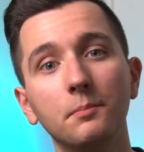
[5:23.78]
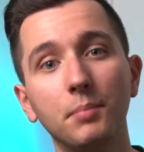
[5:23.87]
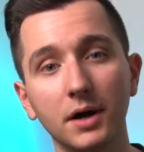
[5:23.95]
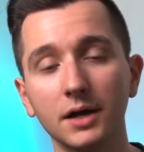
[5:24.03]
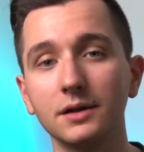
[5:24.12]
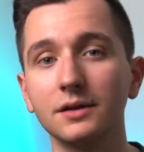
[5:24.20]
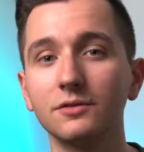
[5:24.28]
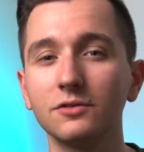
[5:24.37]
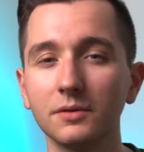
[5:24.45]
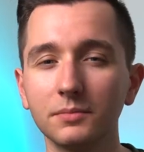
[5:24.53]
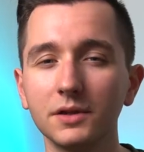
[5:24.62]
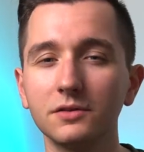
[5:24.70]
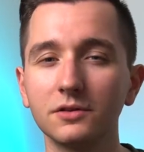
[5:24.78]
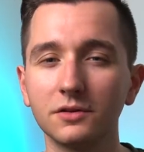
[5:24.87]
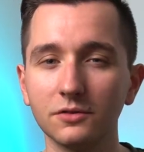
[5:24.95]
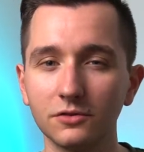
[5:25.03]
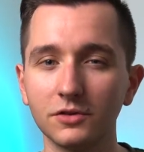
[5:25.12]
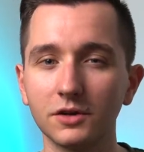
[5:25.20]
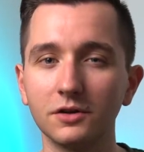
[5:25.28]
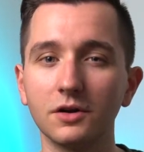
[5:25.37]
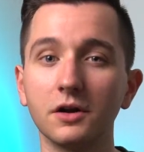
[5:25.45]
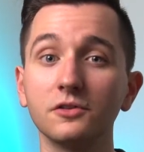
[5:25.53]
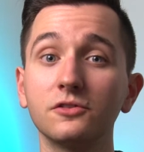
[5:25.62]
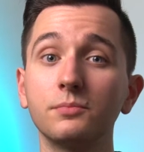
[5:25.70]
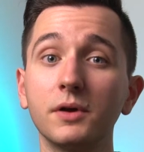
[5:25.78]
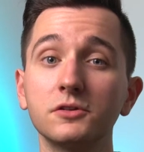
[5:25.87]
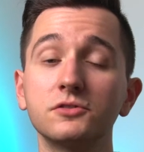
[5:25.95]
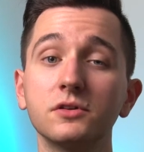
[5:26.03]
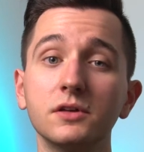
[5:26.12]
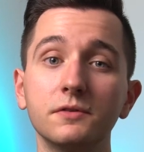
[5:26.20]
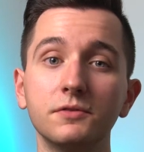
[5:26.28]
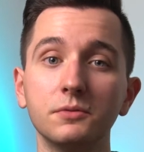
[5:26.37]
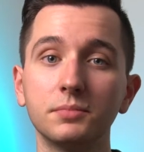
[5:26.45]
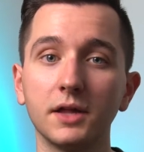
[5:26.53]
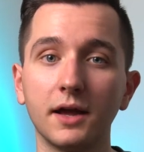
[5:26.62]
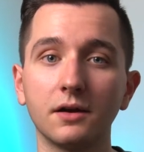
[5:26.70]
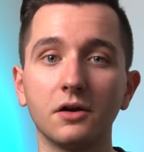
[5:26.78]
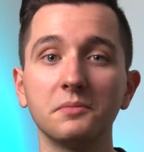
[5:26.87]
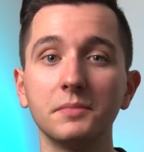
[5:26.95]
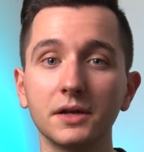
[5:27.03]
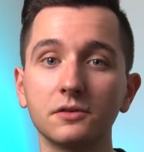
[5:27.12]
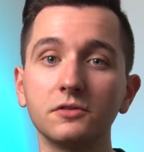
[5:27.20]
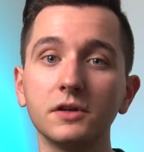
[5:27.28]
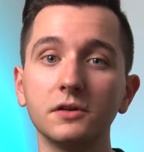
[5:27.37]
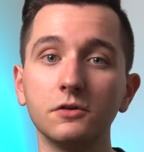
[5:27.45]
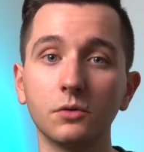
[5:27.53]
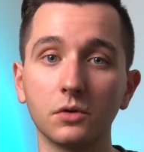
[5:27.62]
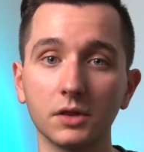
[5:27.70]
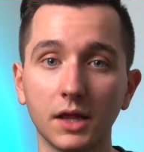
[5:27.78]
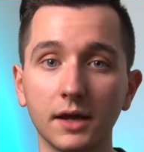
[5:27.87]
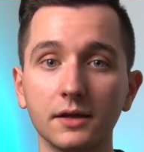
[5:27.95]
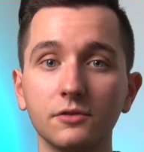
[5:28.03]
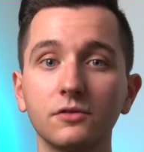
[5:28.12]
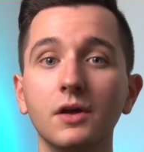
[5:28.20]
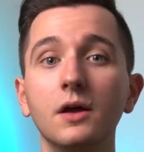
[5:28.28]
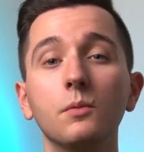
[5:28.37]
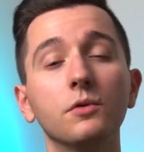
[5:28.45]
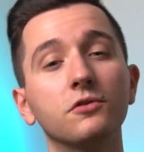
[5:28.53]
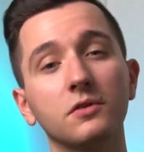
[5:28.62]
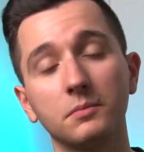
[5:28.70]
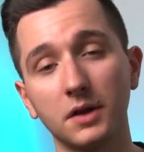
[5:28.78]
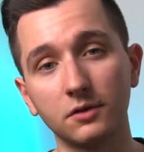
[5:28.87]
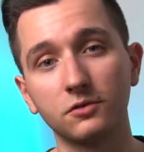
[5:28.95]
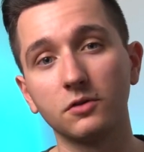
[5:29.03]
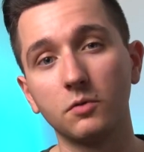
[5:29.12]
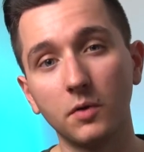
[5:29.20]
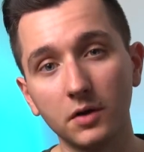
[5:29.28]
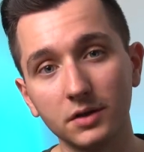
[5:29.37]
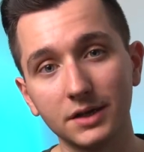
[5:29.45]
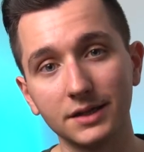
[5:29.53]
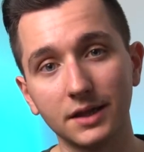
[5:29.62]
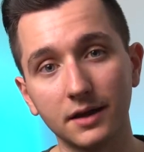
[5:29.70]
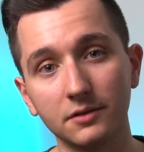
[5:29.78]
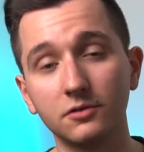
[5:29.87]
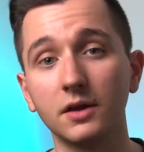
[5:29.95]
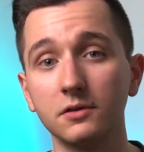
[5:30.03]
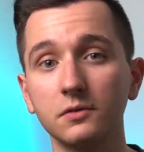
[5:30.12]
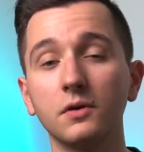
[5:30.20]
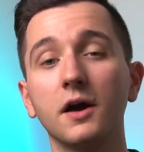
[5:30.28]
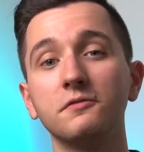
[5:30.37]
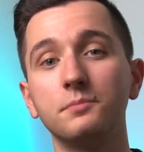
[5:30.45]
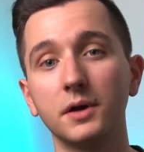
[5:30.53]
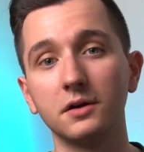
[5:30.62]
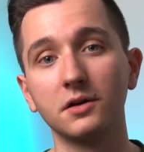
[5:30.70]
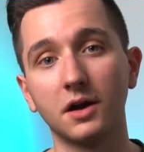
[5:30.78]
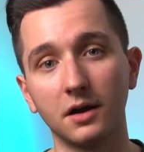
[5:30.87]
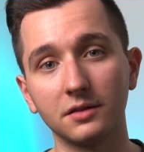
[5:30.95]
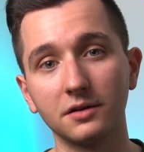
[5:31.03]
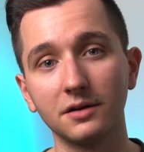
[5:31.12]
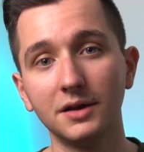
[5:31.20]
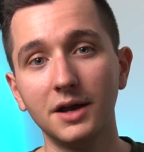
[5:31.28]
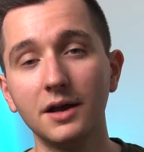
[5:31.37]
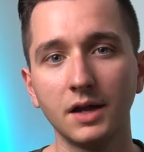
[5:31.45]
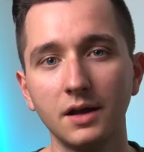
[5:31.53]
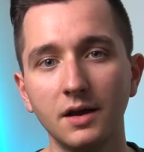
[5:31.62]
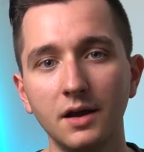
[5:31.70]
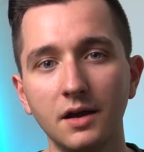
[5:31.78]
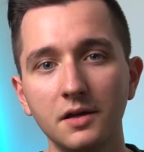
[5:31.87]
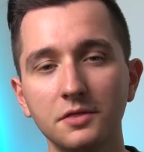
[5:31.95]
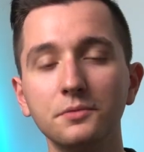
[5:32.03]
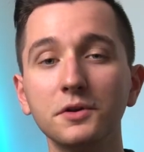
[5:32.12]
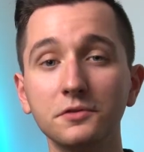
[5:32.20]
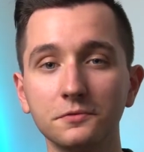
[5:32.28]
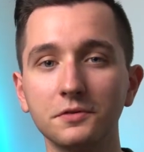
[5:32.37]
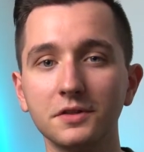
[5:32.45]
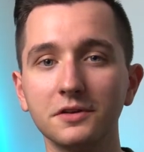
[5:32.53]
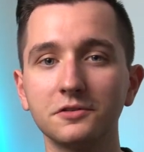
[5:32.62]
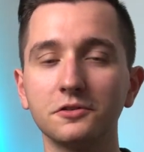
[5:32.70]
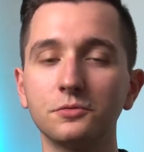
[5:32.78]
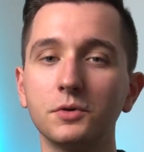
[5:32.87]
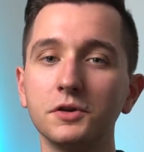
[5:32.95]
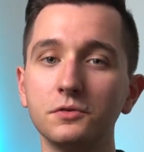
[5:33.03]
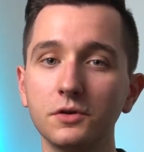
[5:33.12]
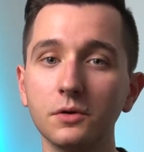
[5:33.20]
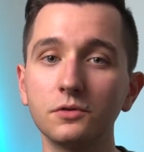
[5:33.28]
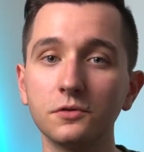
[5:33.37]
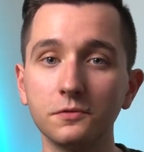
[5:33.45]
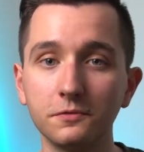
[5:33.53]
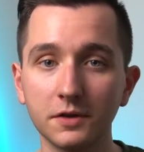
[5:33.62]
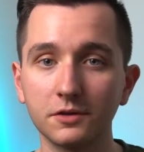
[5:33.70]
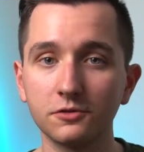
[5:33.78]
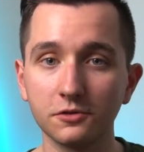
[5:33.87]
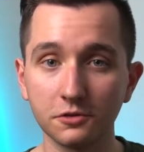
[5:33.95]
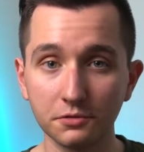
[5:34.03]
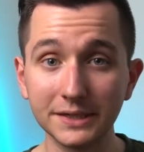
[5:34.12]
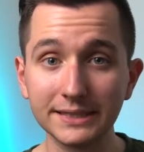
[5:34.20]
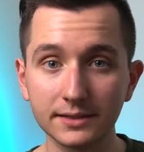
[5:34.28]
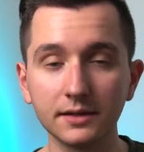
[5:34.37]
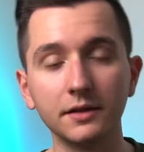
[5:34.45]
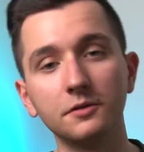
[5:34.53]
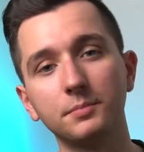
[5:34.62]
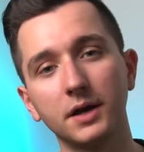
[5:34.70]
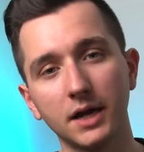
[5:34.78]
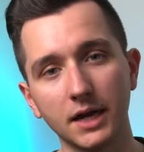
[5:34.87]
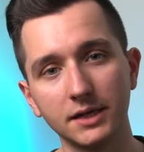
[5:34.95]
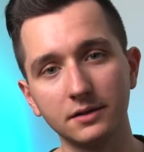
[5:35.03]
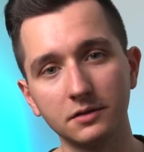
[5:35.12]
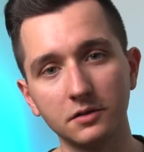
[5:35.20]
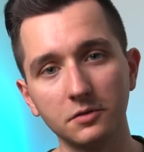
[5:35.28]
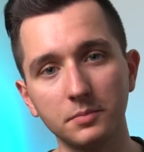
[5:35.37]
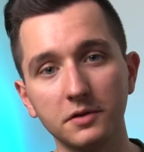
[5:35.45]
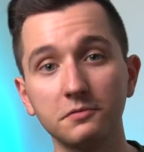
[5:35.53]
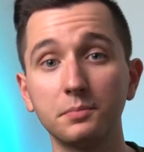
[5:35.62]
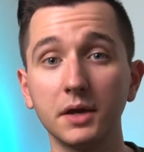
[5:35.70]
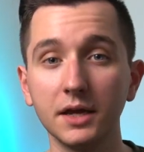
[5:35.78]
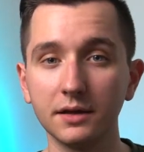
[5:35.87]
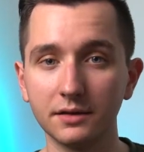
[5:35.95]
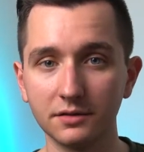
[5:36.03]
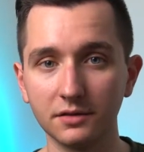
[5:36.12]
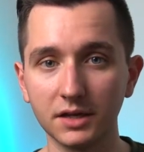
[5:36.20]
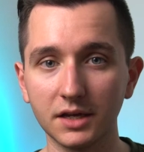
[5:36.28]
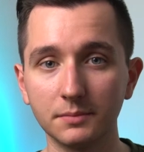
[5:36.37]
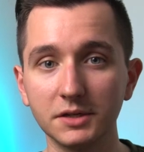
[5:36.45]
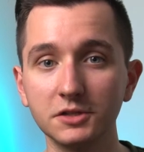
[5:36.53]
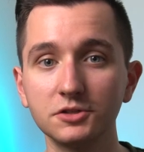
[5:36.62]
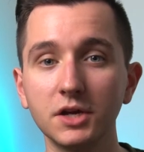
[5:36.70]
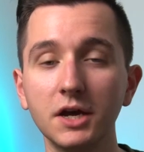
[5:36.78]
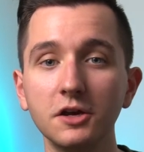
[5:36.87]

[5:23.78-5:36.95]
But it's something to consider, especially if you plan on mixing your lights with some nicer quality lights that do have better color. The reason for this is when you go to fix your green tint by adding a little bit of pink into the image,